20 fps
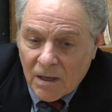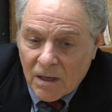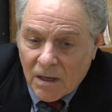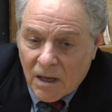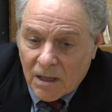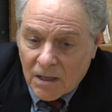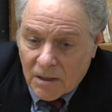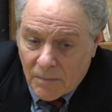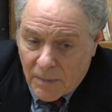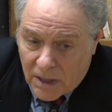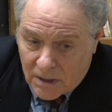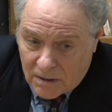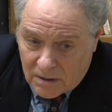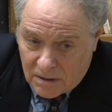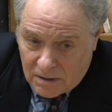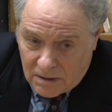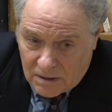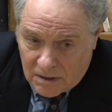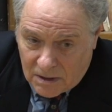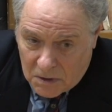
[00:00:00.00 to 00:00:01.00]

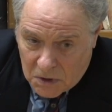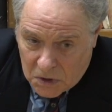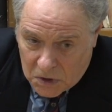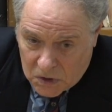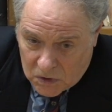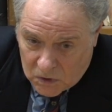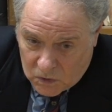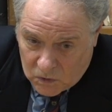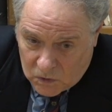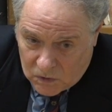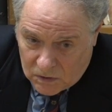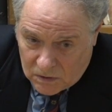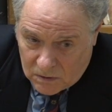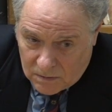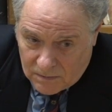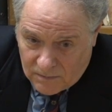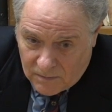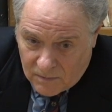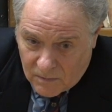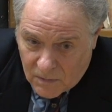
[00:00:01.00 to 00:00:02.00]
Kalamata, southern coast.
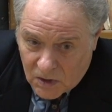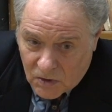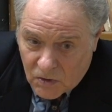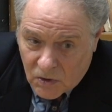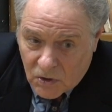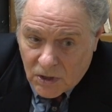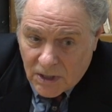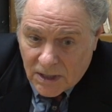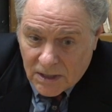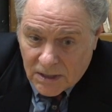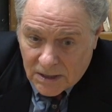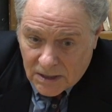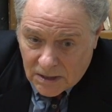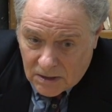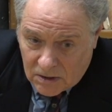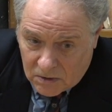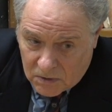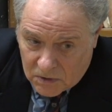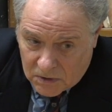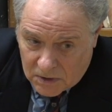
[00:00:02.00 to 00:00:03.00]
So she has
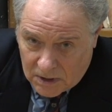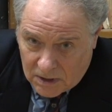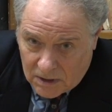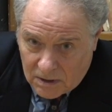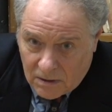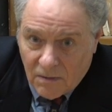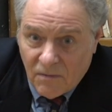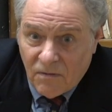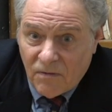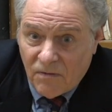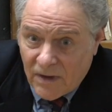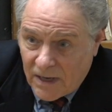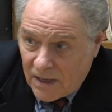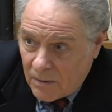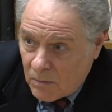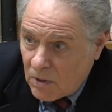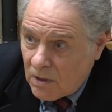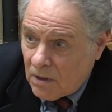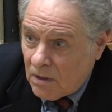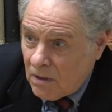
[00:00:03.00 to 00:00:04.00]
sisters there and
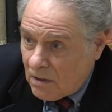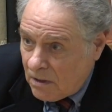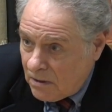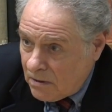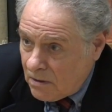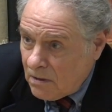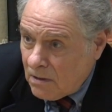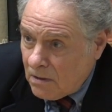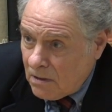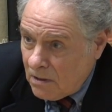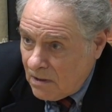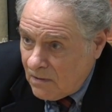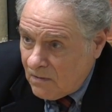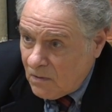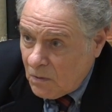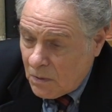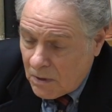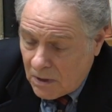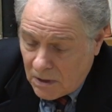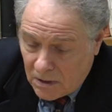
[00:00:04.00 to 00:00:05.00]
family and cousins and
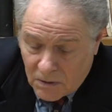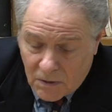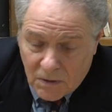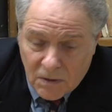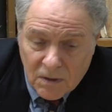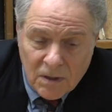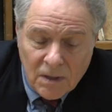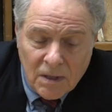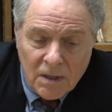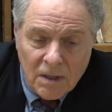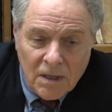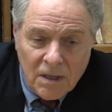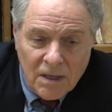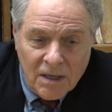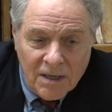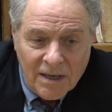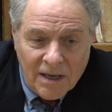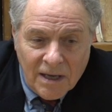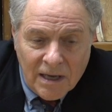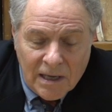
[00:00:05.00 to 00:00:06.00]
everyone else.
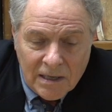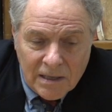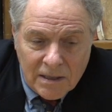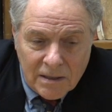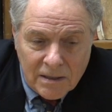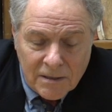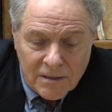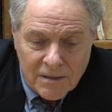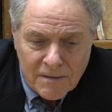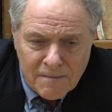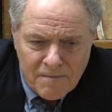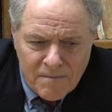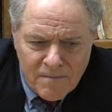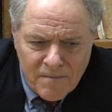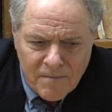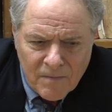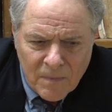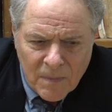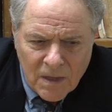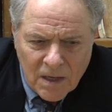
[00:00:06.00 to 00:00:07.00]
And um,
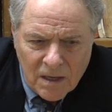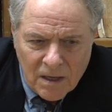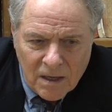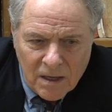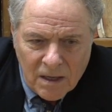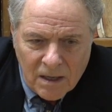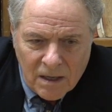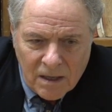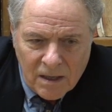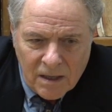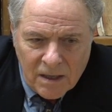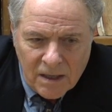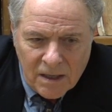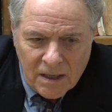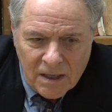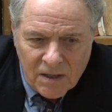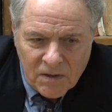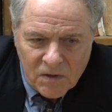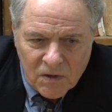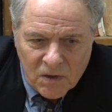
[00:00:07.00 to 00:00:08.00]

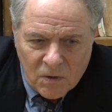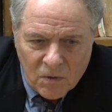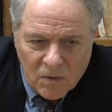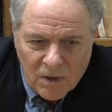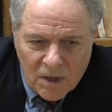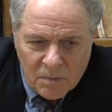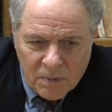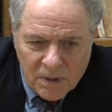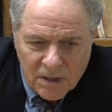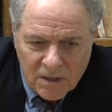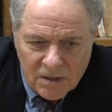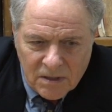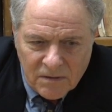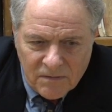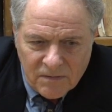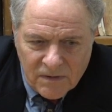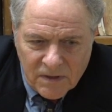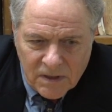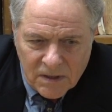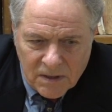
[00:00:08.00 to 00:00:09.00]
it is a great place to
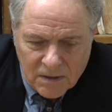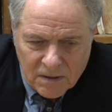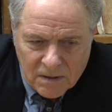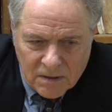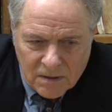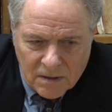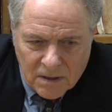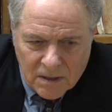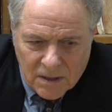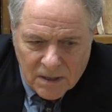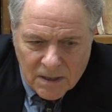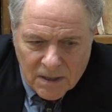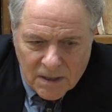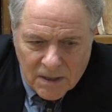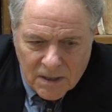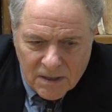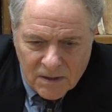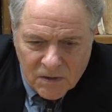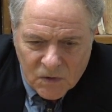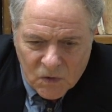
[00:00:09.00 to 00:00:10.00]
visit.
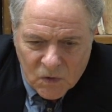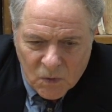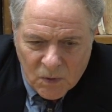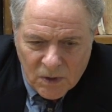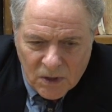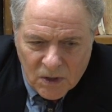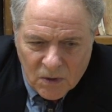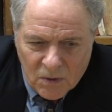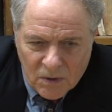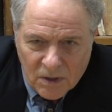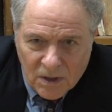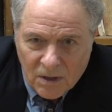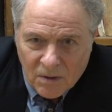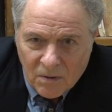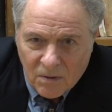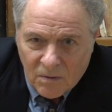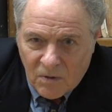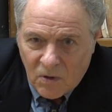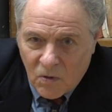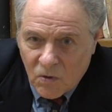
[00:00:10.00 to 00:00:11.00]
Uh, so we go there,
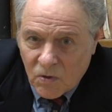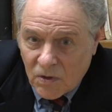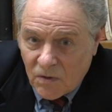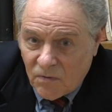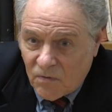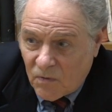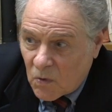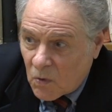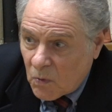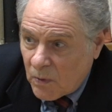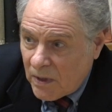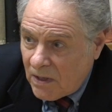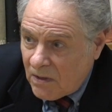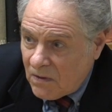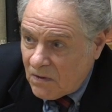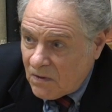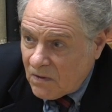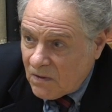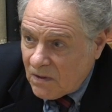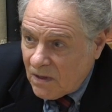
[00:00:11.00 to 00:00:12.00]
usually four
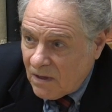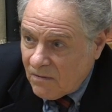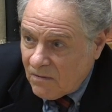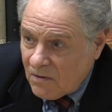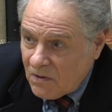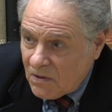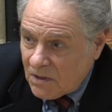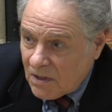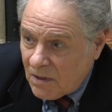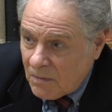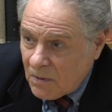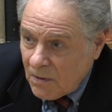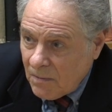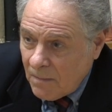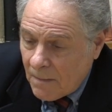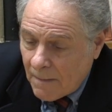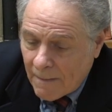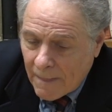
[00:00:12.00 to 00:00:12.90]
weeks every summer.